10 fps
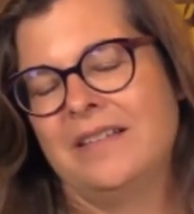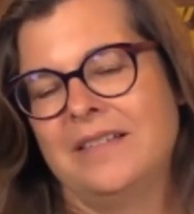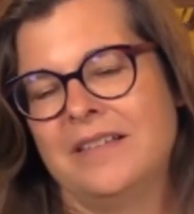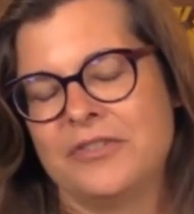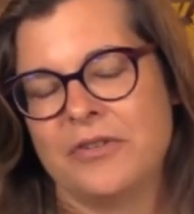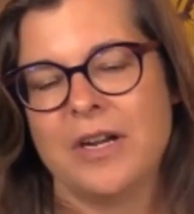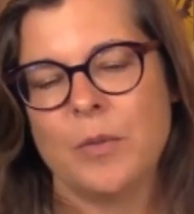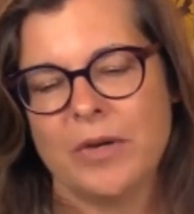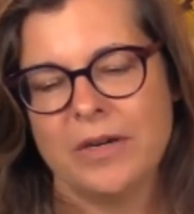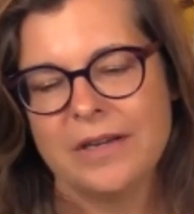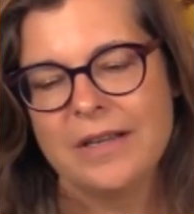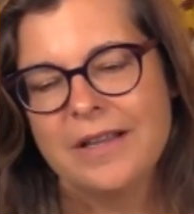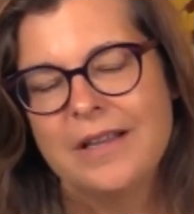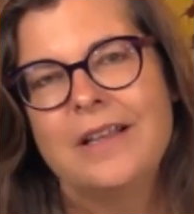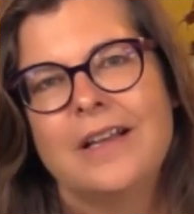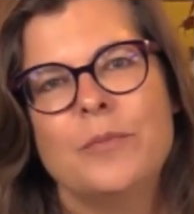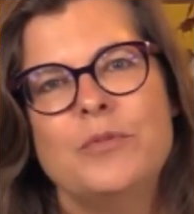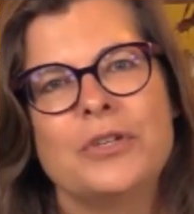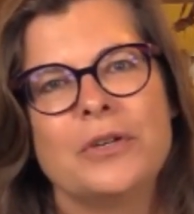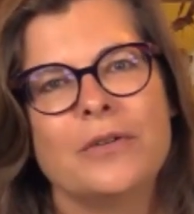astronomer,
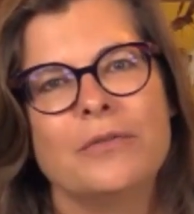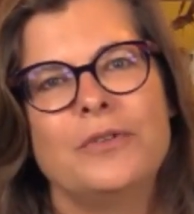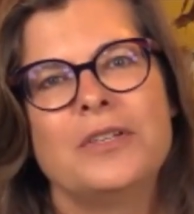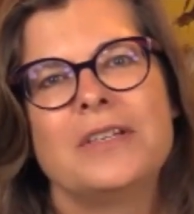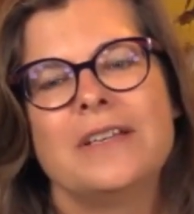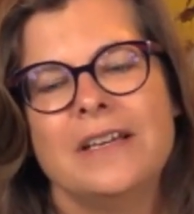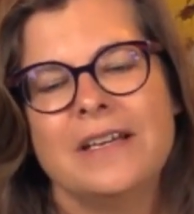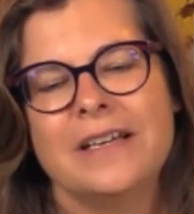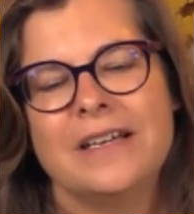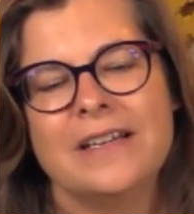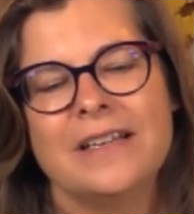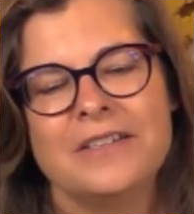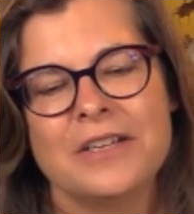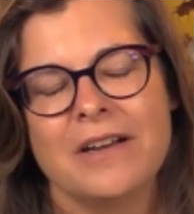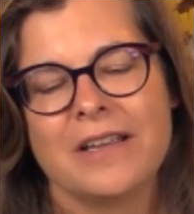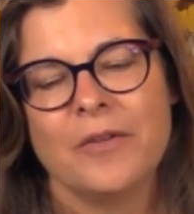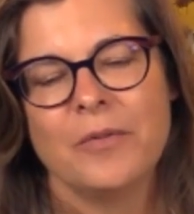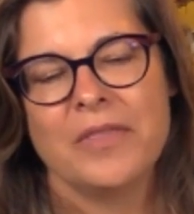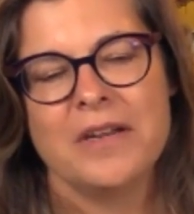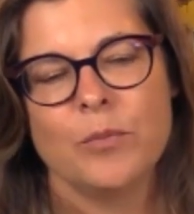observed in talking
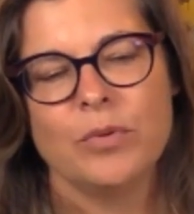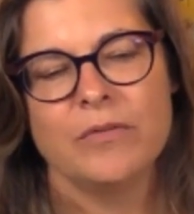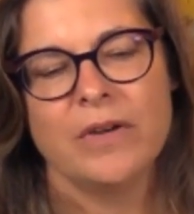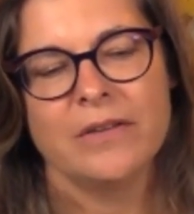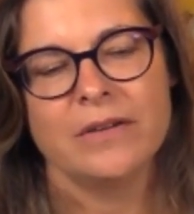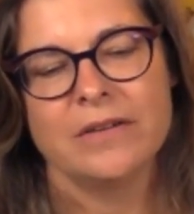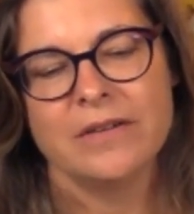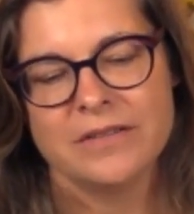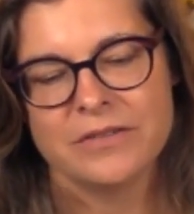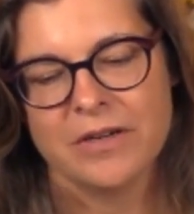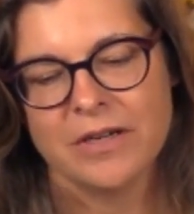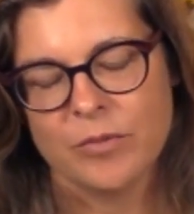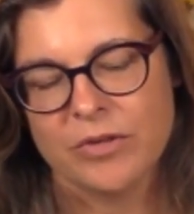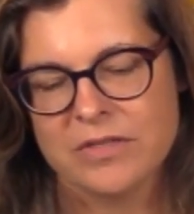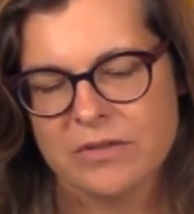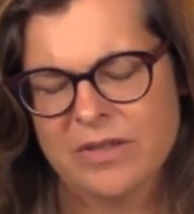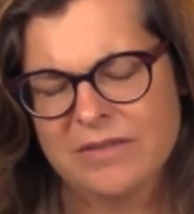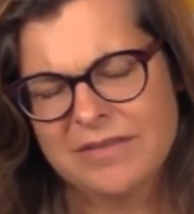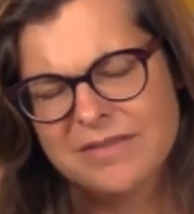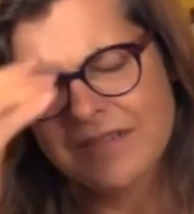with a number of other astronomers,
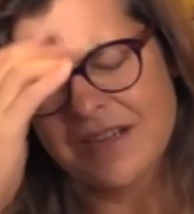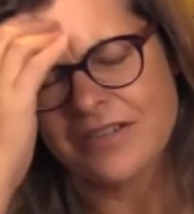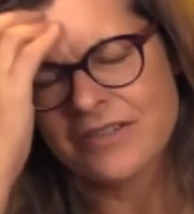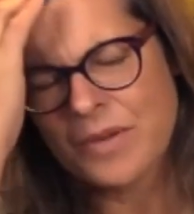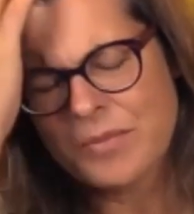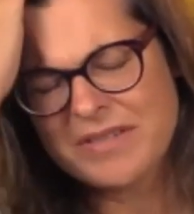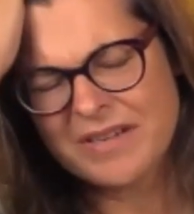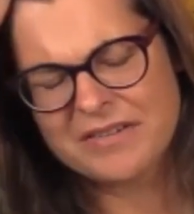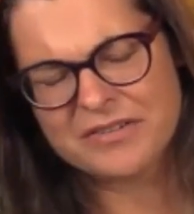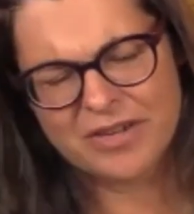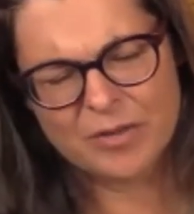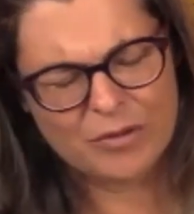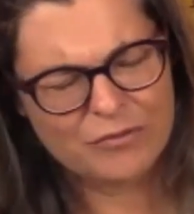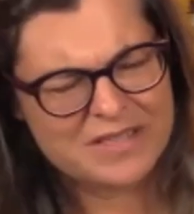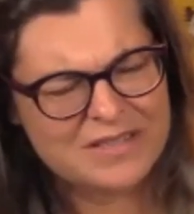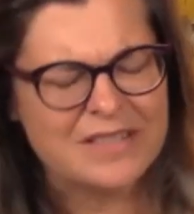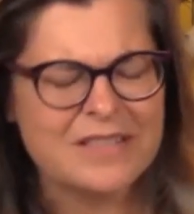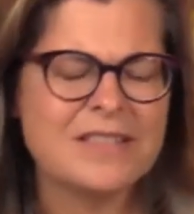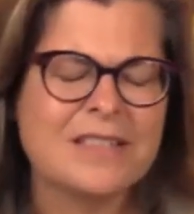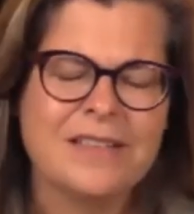or gosh, maybe he's not an astronomer,
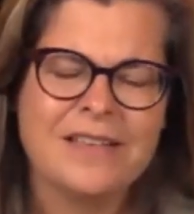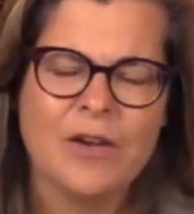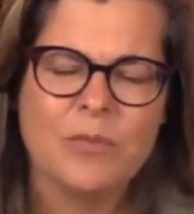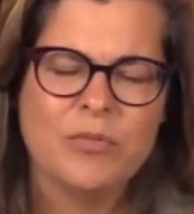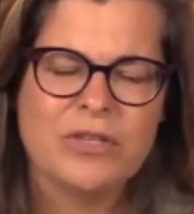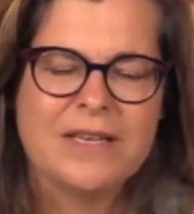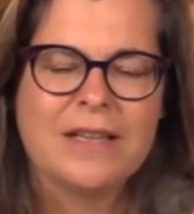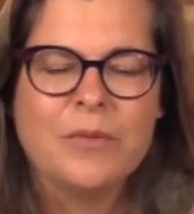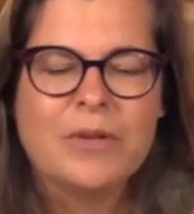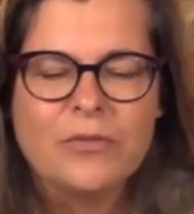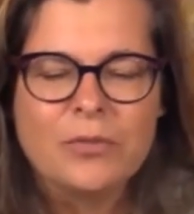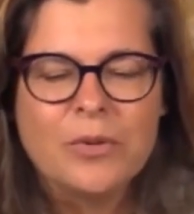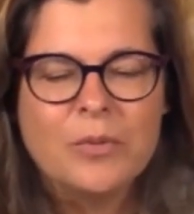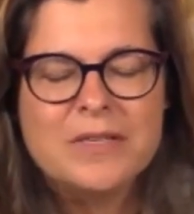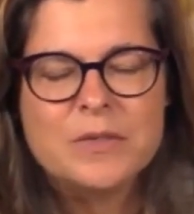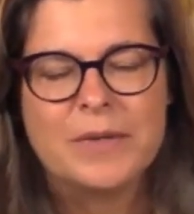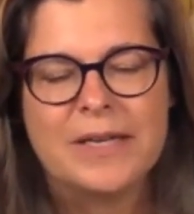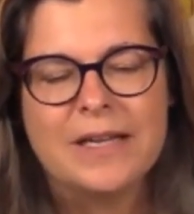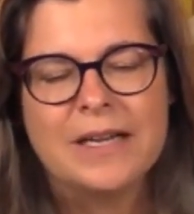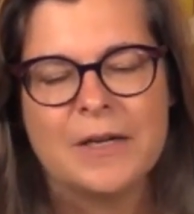physicist, can't remember exactly what his role was,
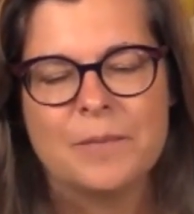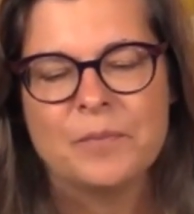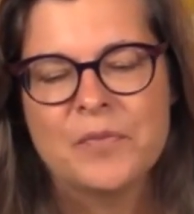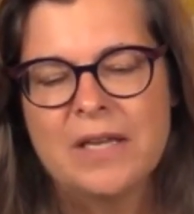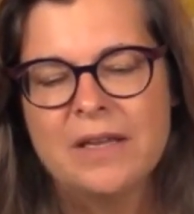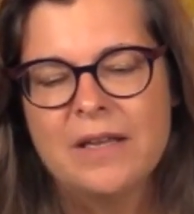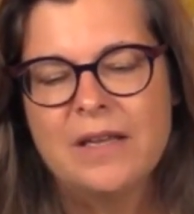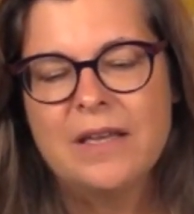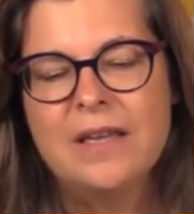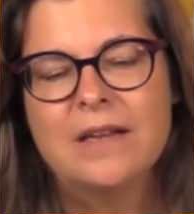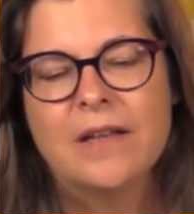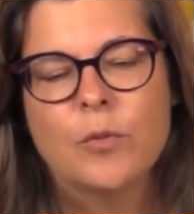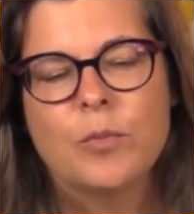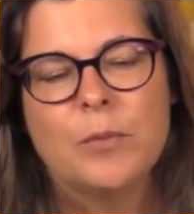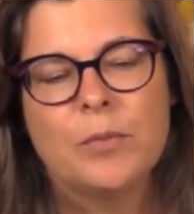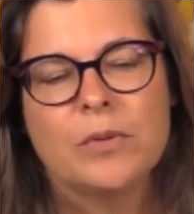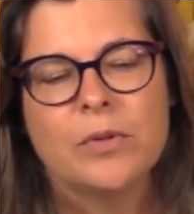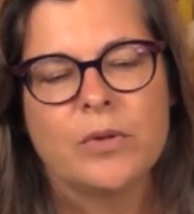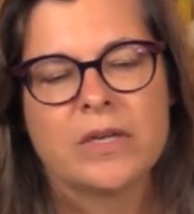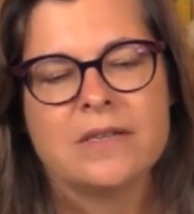but he and other people
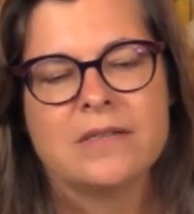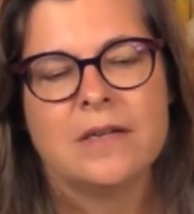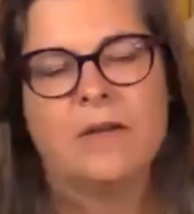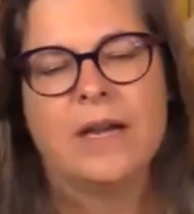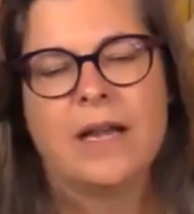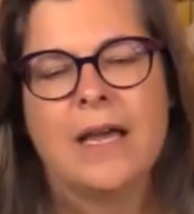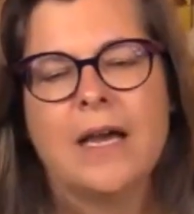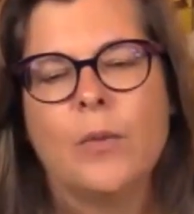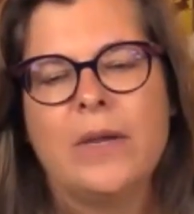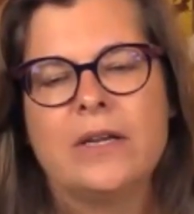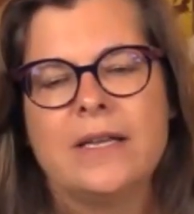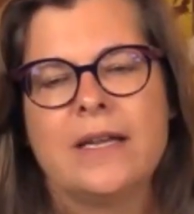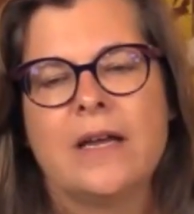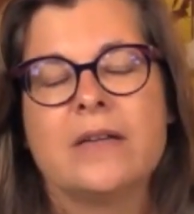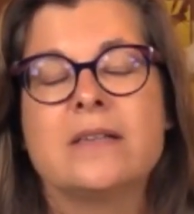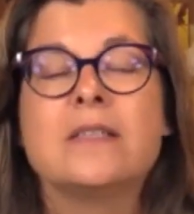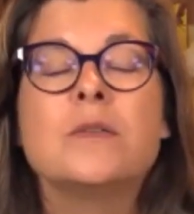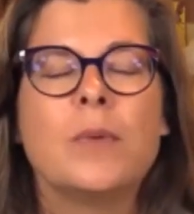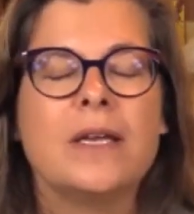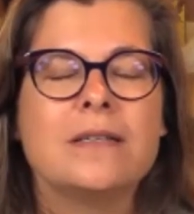who were considering how we could get out into
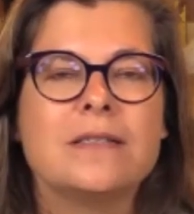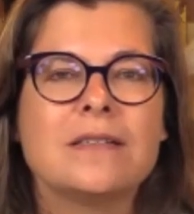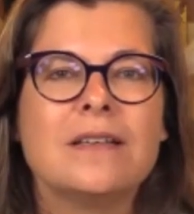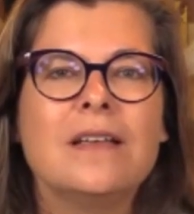space